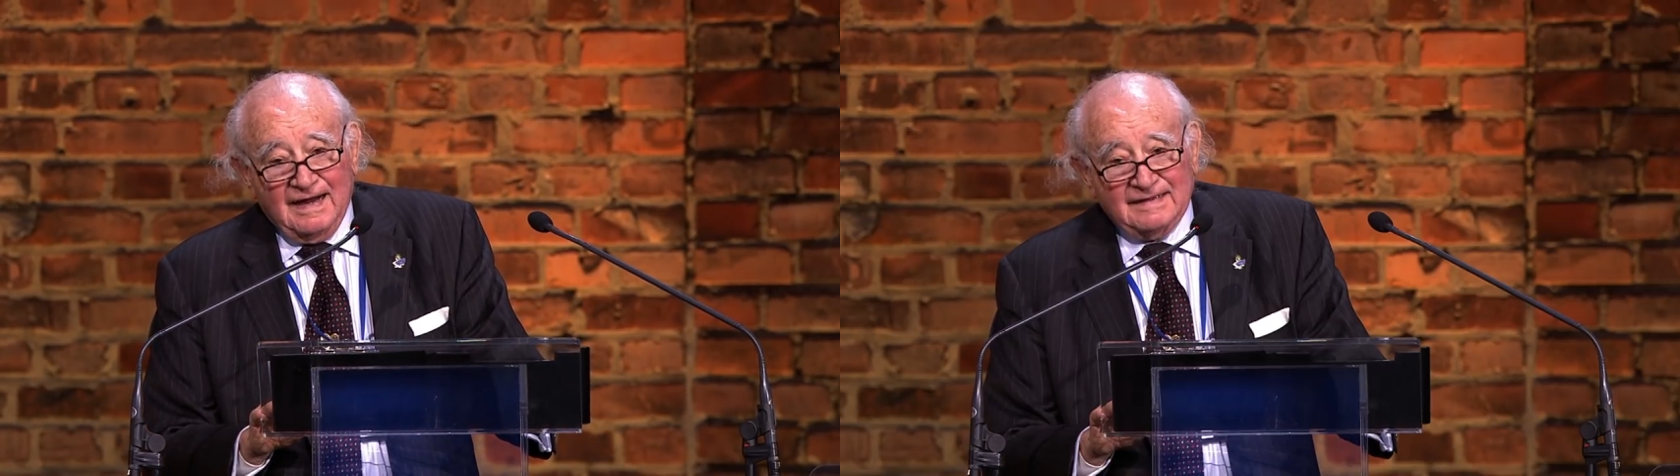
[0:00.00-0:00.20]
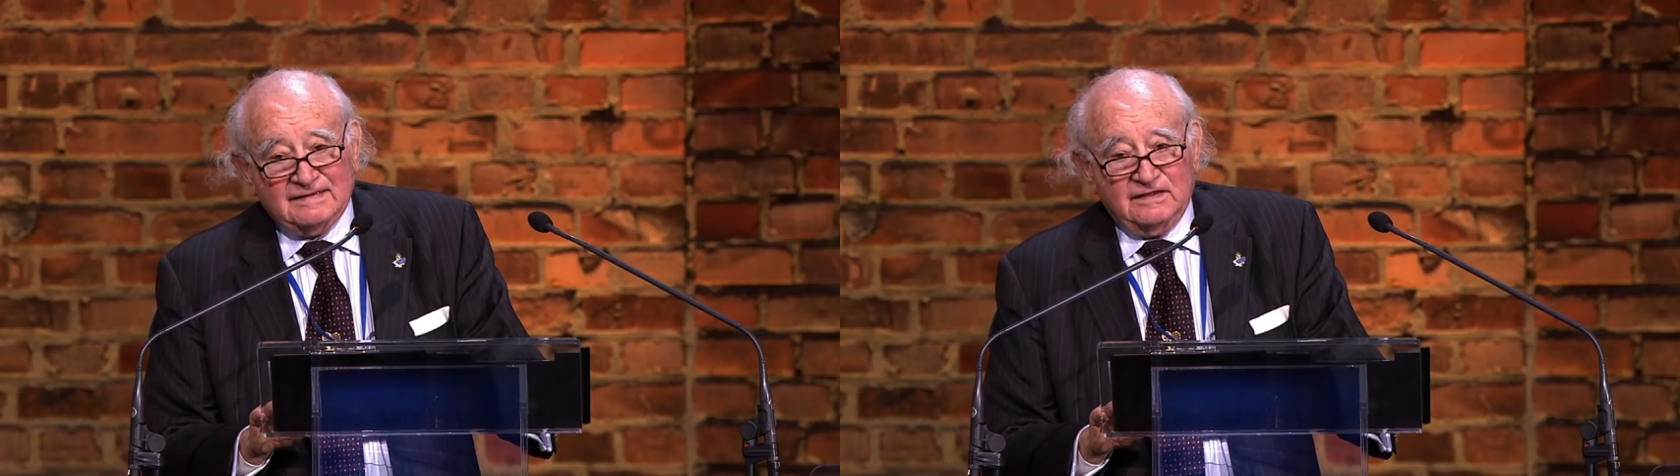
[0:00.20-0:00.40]

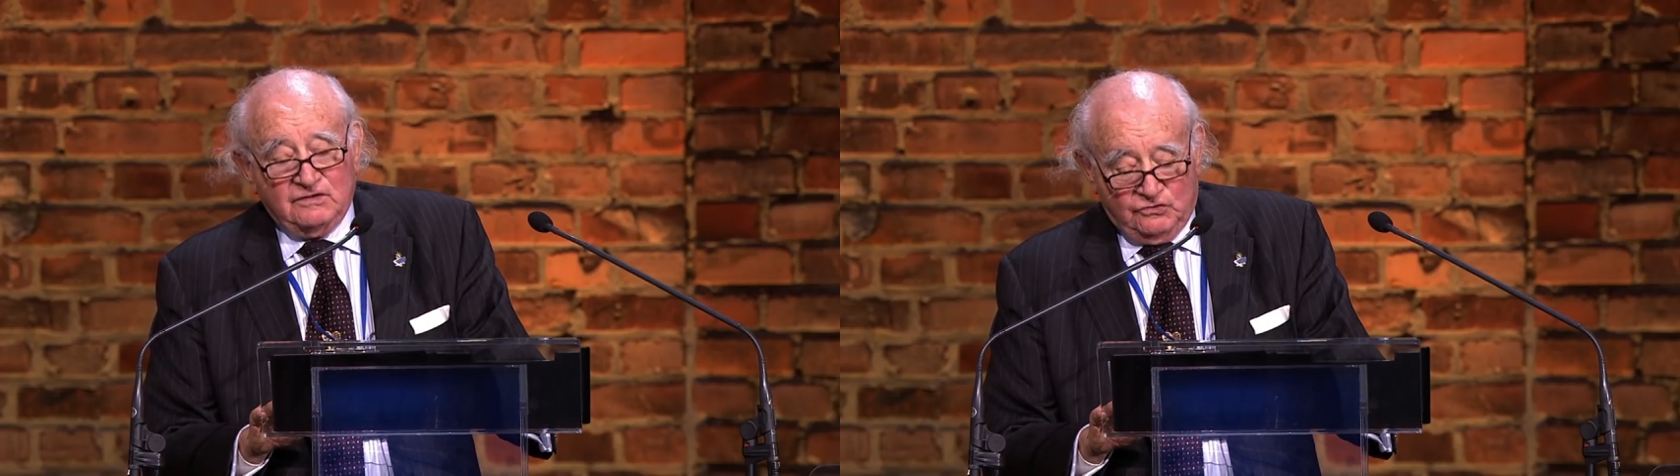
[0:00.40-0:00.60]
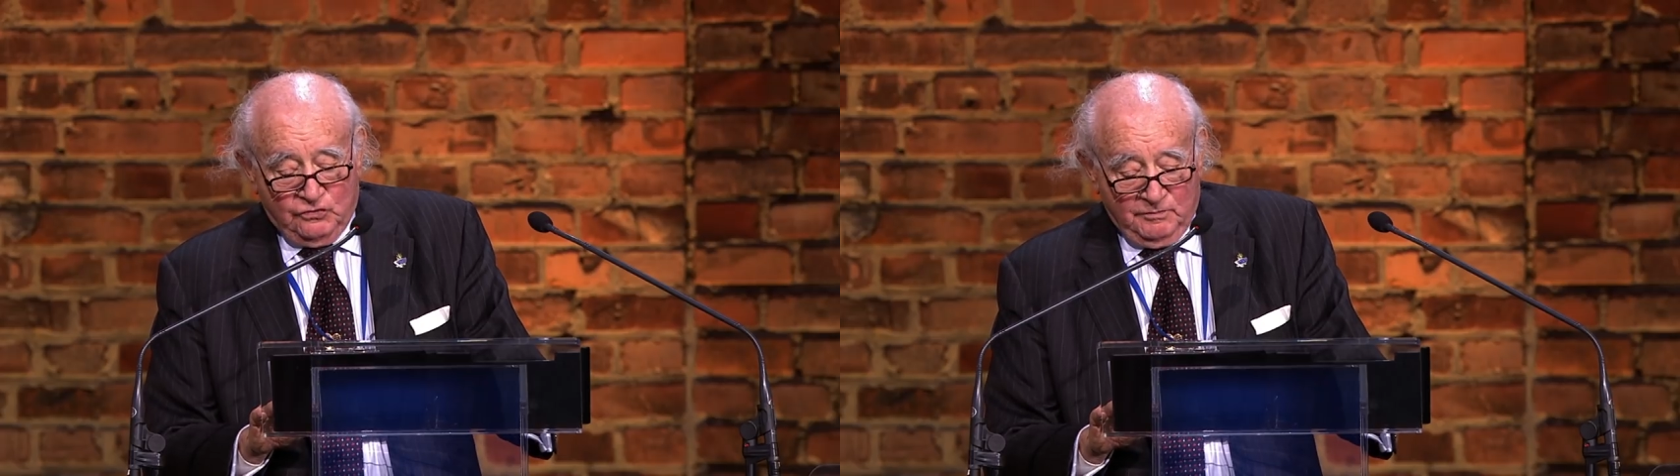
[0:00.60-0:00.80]

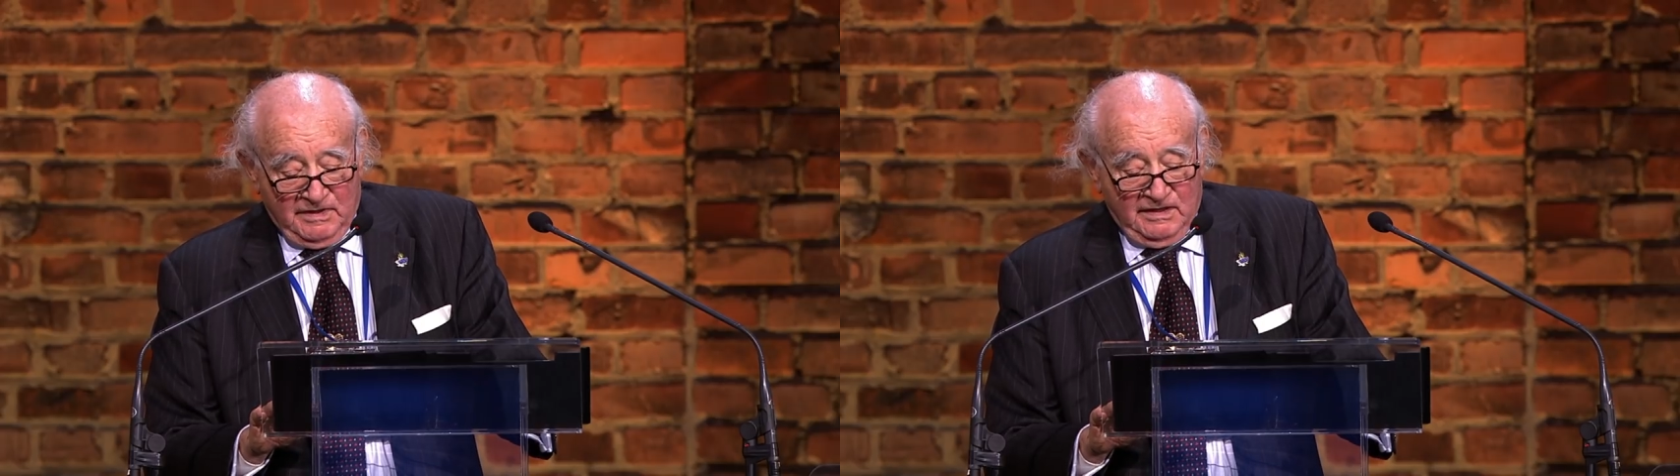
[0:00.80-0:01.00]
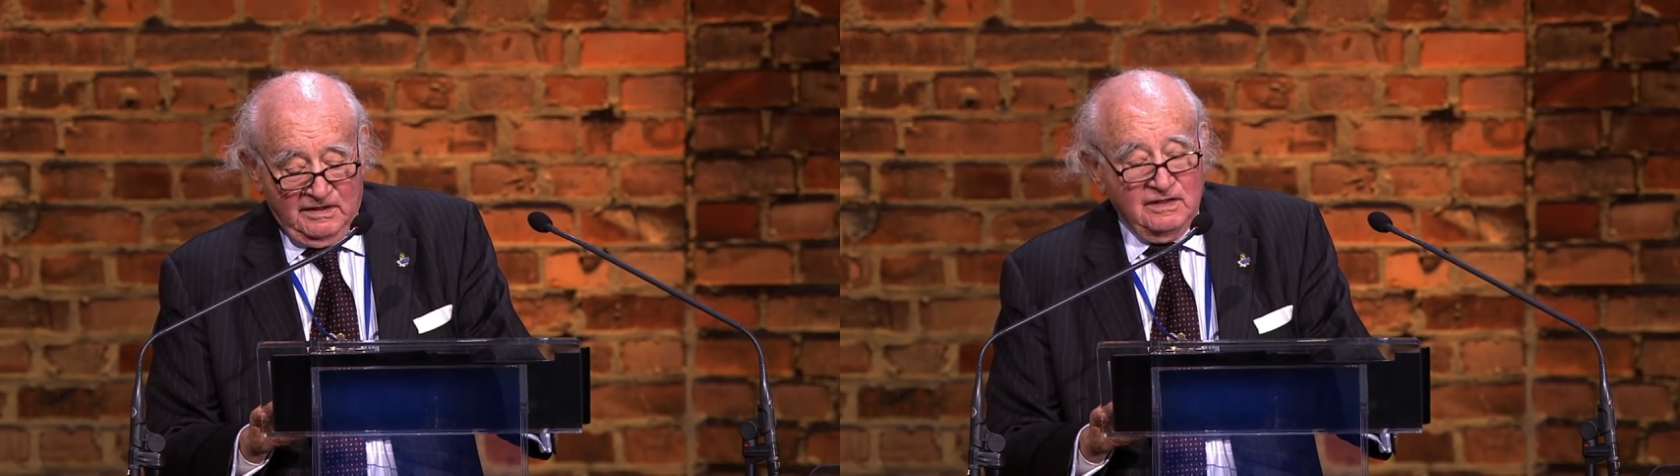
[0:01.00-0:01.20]
uttered to
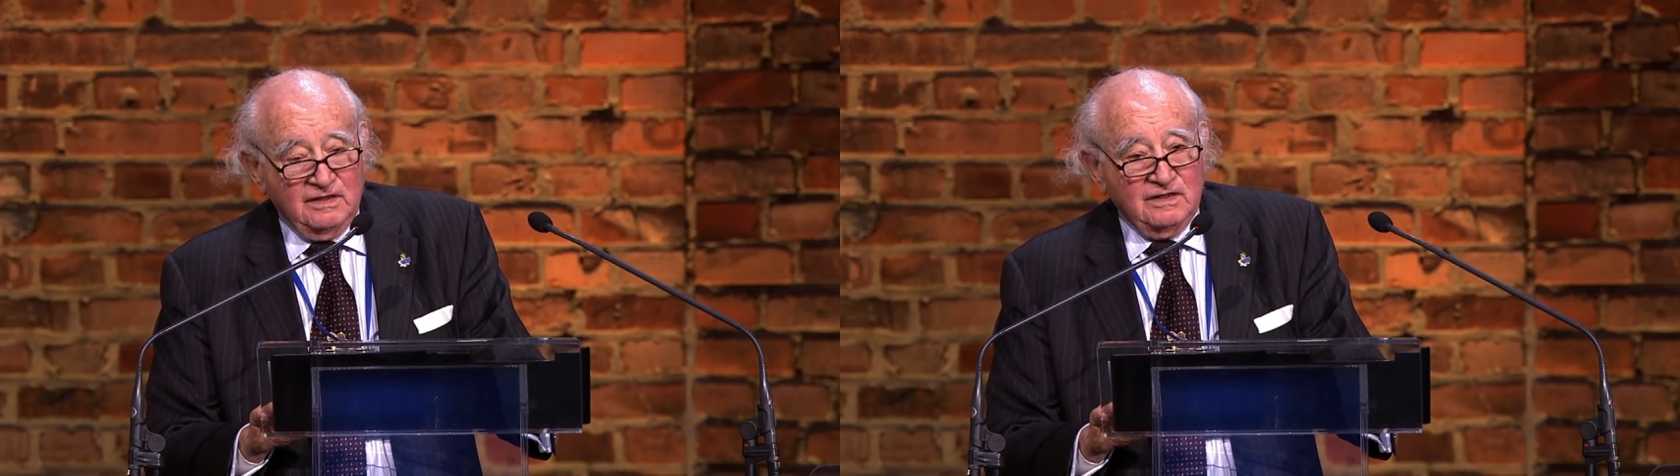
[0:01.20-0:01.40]
me